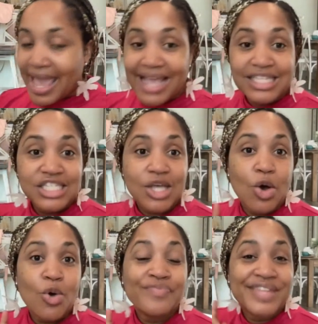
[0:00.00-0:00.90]
And
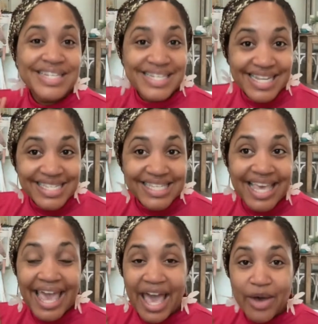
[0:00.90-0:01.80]
so the
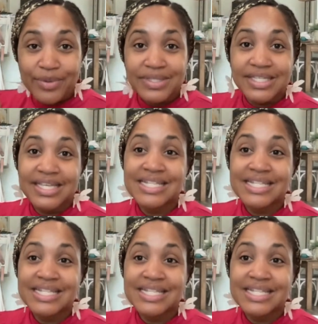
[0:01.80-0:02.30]
discount,